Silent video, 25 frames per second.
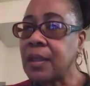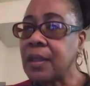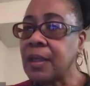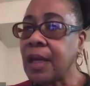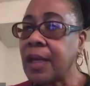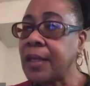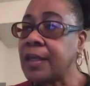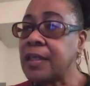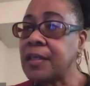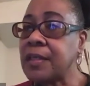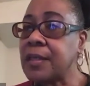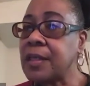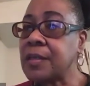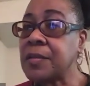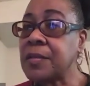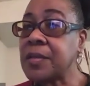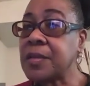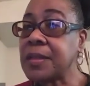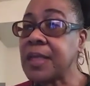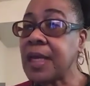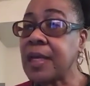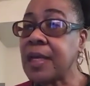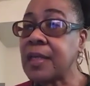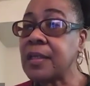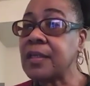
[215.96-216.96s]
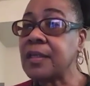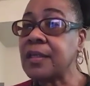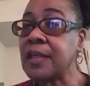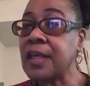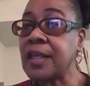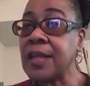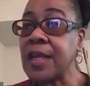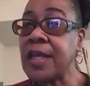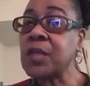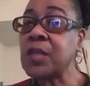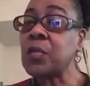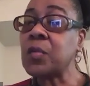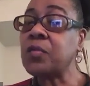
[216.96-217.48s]
I didn't understand it.
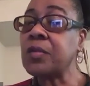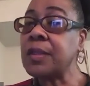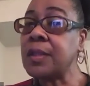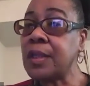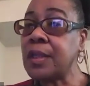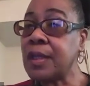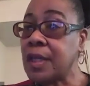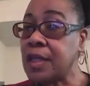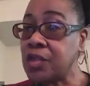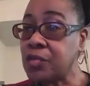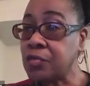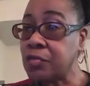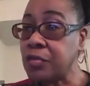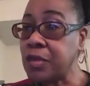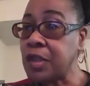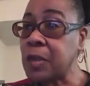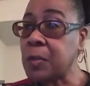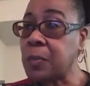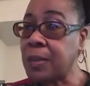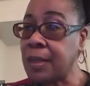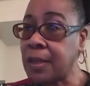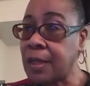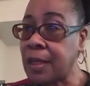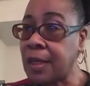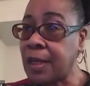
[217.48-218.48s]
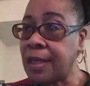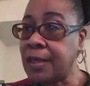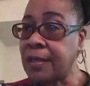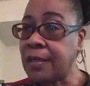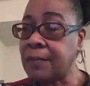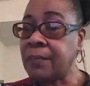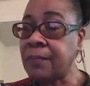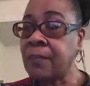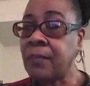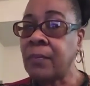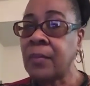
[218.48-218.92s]
And that's when the injuries began.